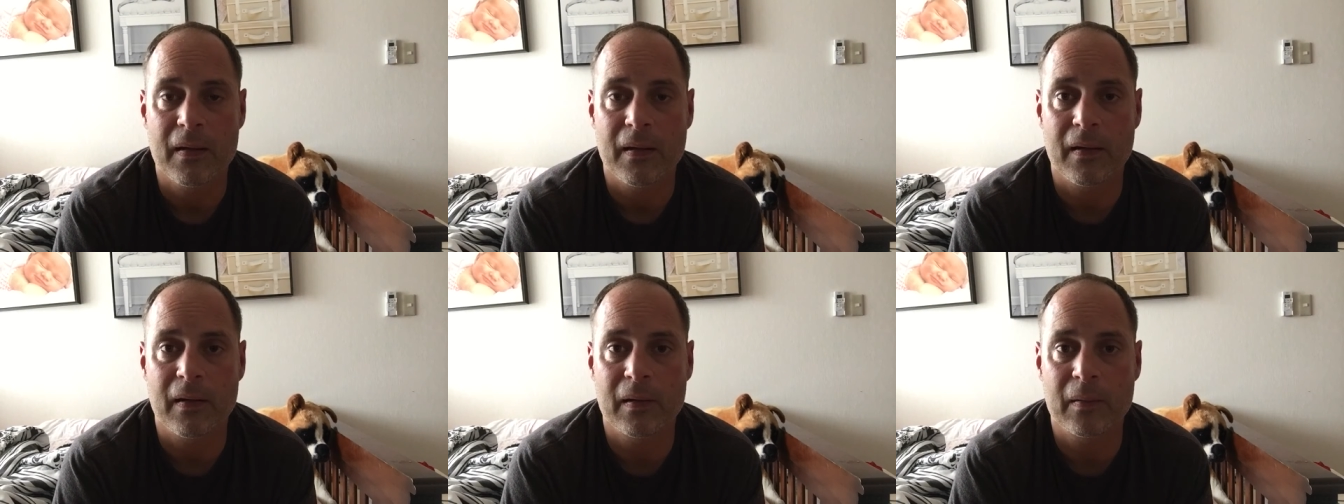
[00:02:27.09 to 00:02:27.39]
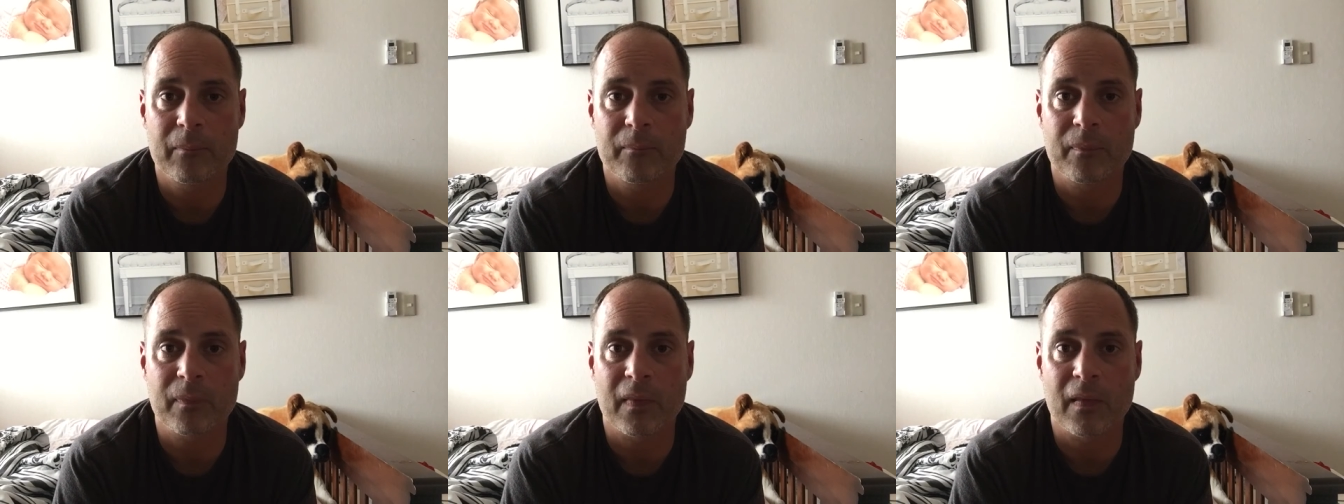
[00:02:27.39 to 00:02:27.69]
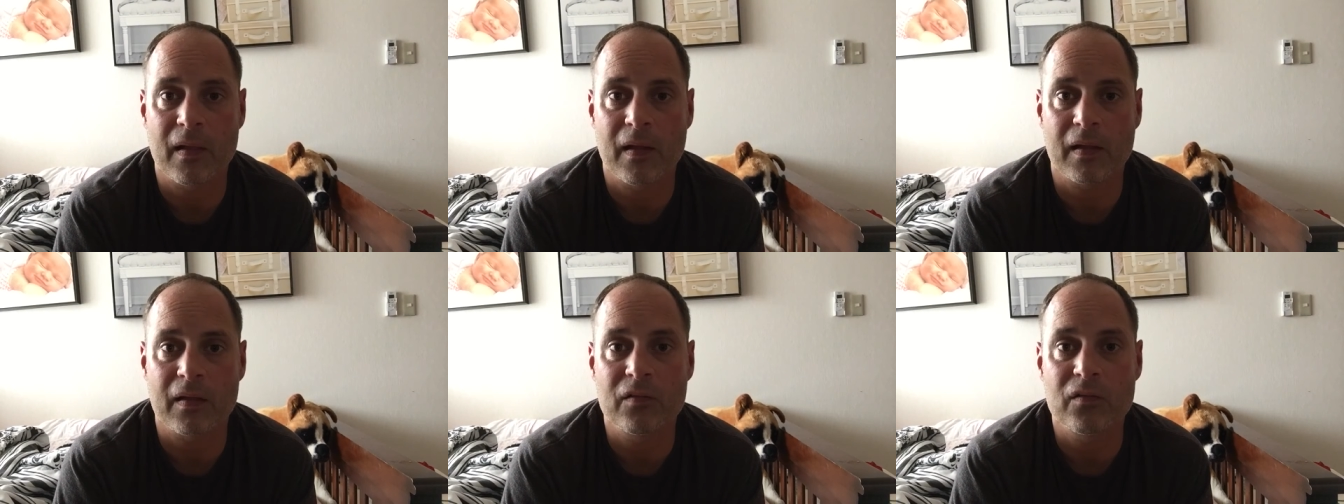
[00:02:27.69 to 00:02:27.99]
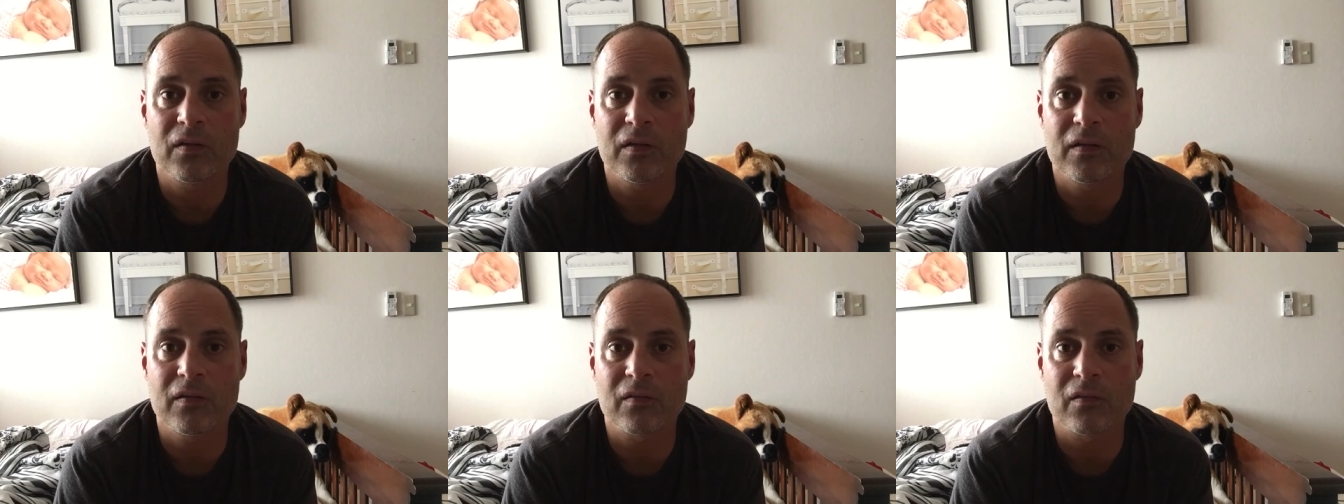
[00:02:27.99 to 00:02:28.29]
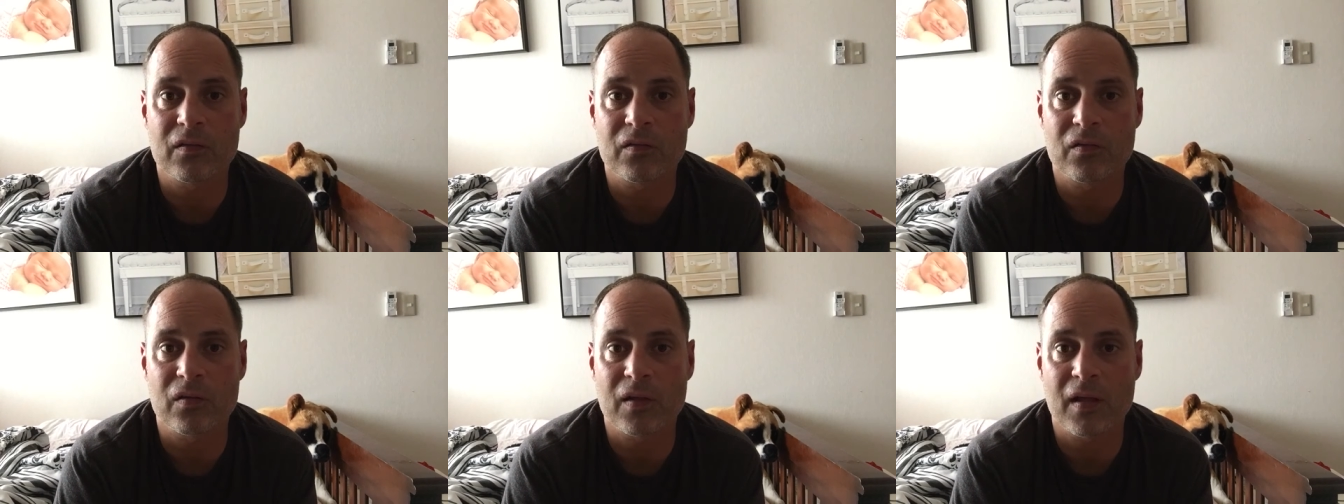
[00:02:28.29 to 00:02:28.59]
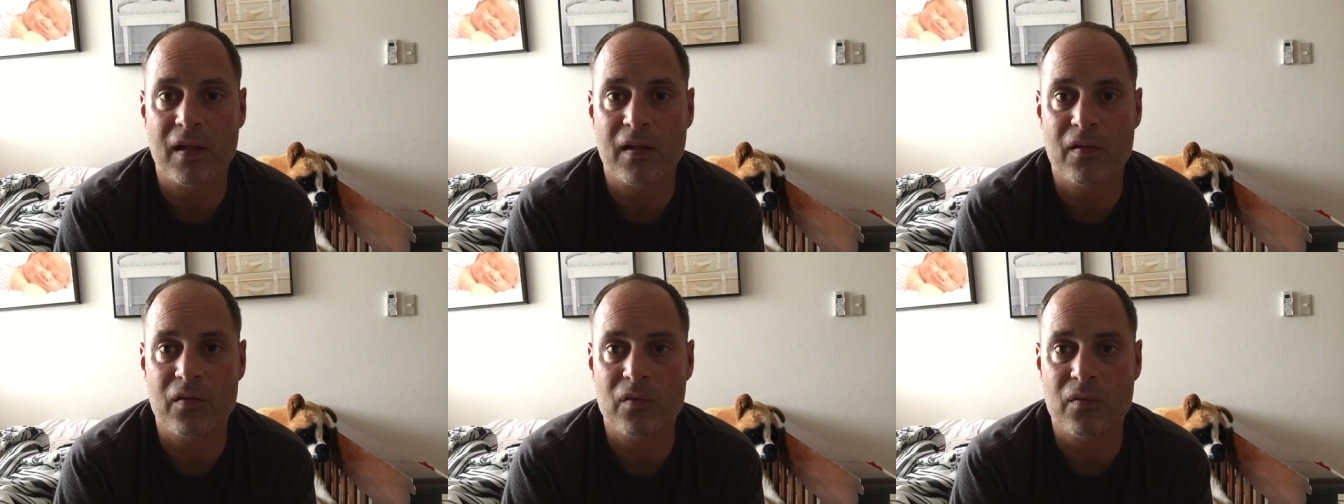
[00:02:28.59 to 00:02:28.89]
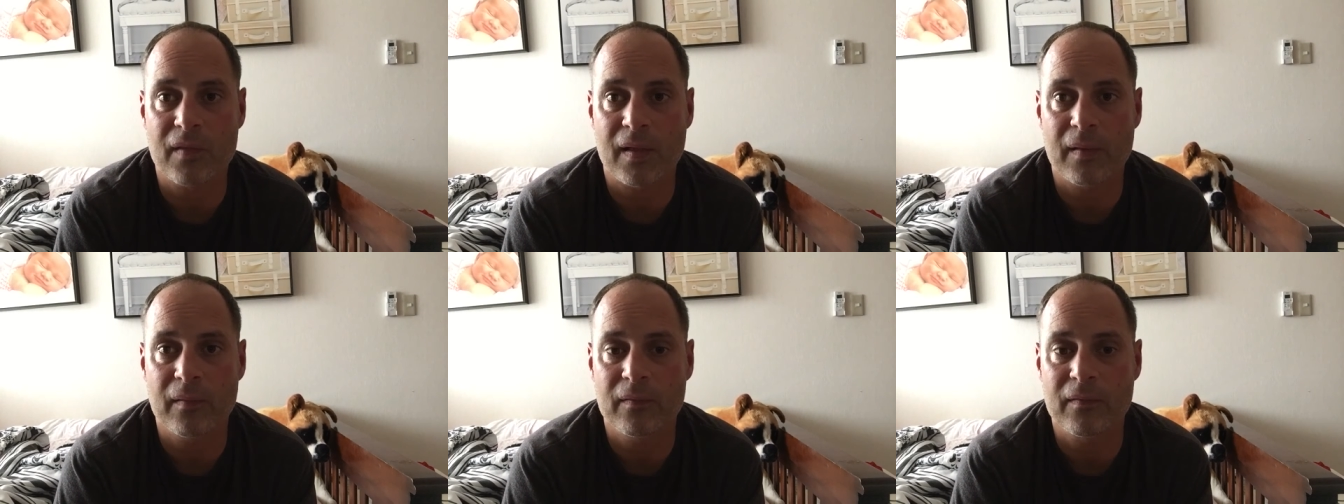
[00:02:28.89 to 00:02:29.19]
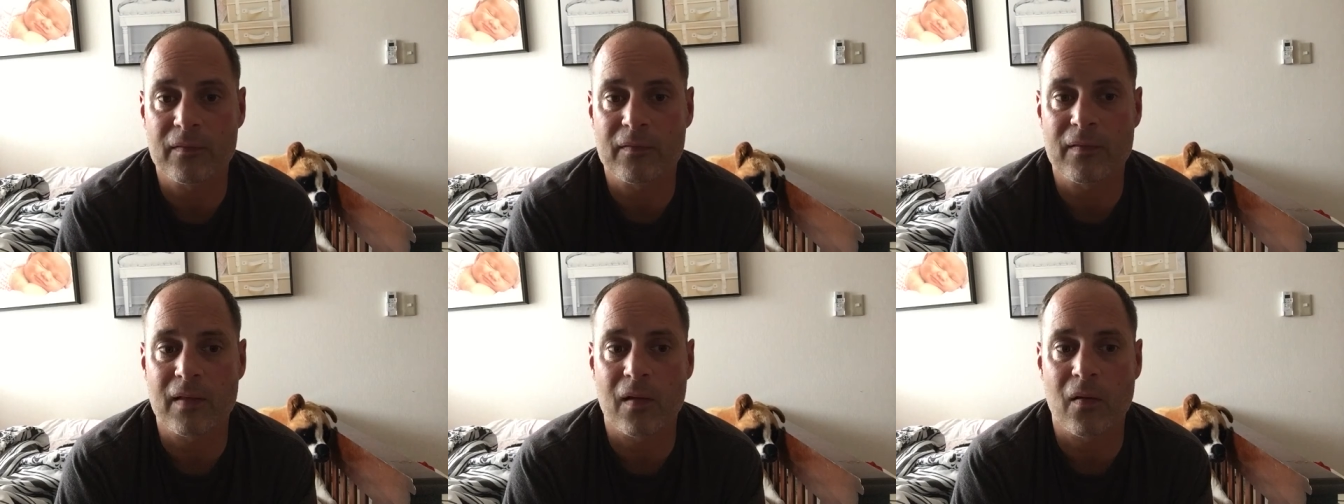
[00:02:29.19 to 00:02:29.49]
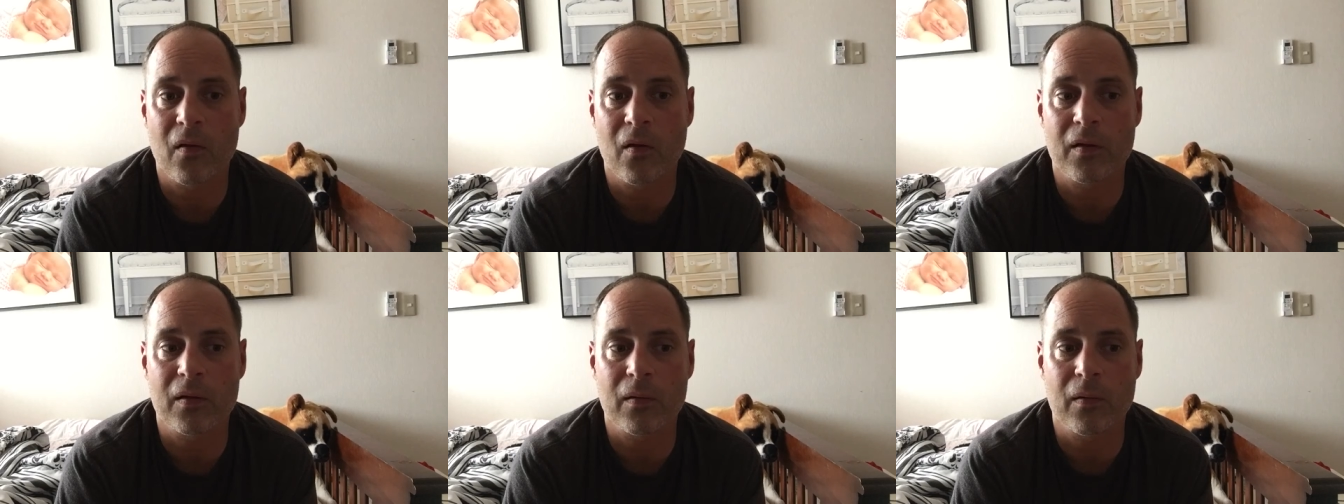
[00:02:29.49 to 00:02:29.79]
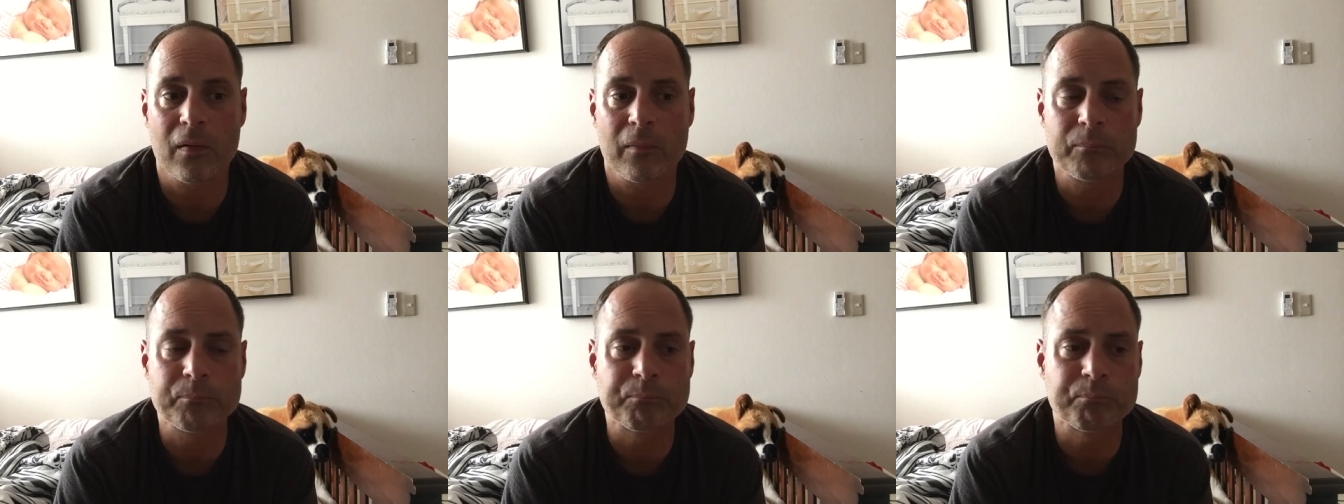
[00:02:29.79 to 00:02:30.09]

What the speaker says: I can easily show you how to do that. It's not hard at all.